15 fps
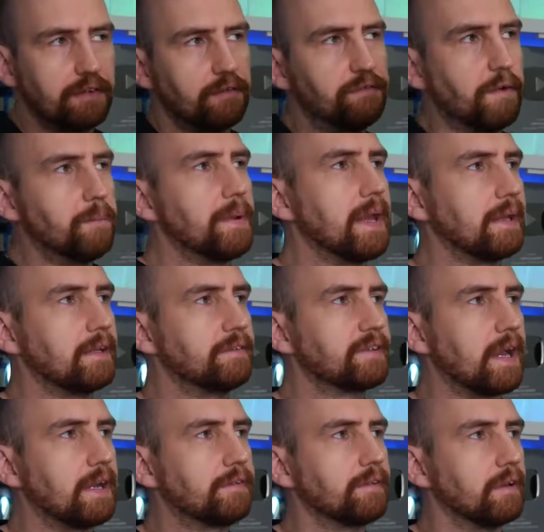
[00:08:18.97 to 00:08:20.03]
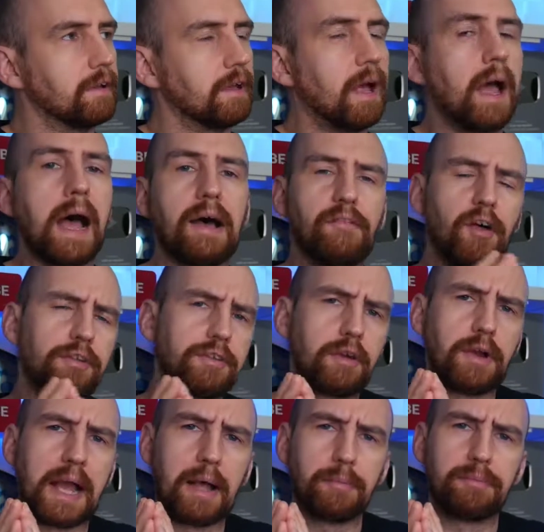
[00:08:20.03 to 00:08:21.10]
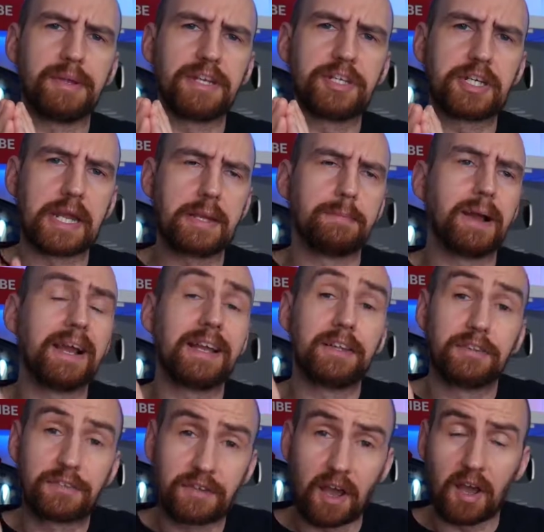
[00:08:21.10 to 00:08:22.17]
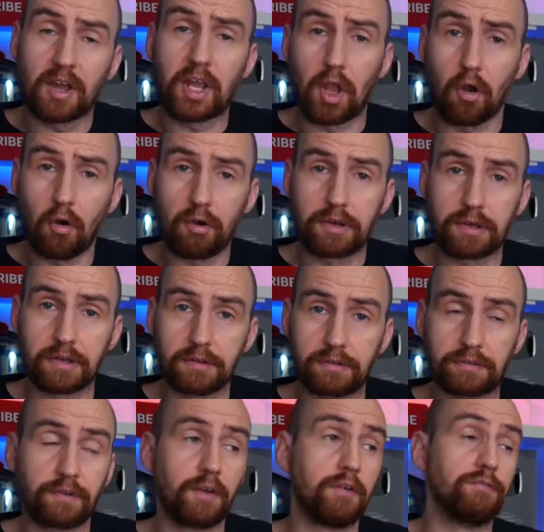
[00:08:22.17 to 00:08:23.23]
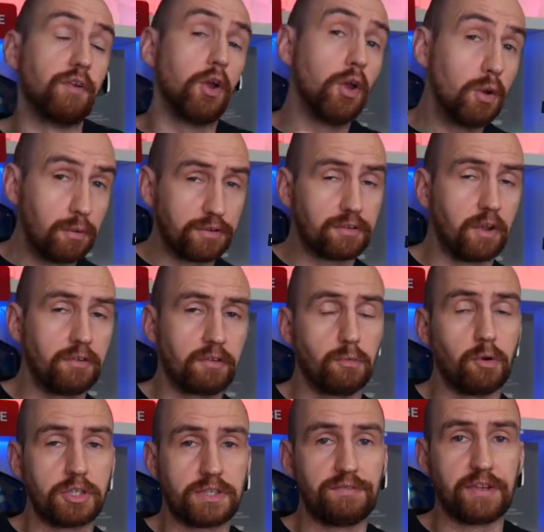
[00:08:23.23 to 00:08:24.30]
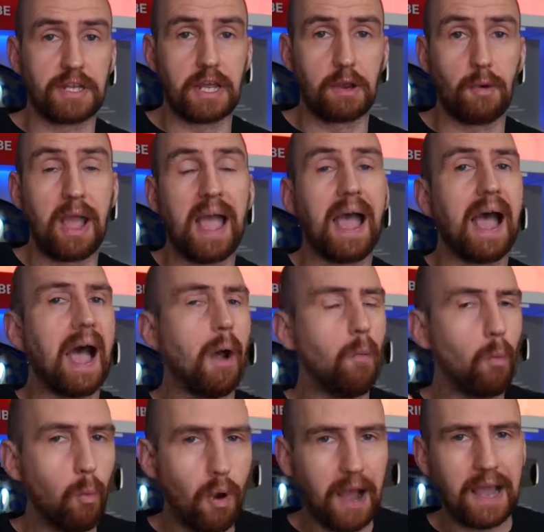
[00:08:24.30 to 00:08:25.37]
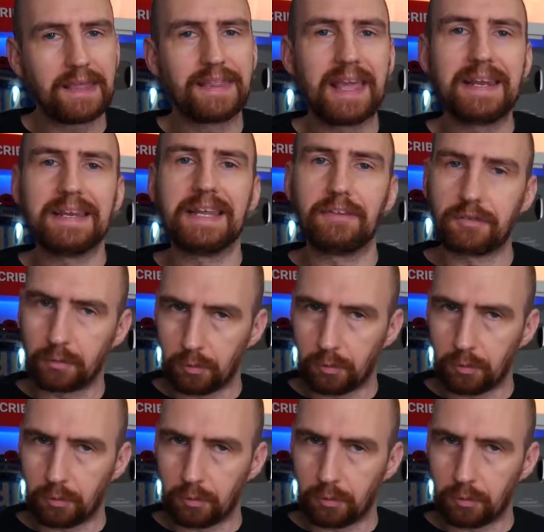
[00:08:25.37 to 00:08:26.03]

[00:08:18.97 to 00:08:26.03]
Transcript: thumbnail and title have also helped me shape my target audience for who is going to watch the video and why they need to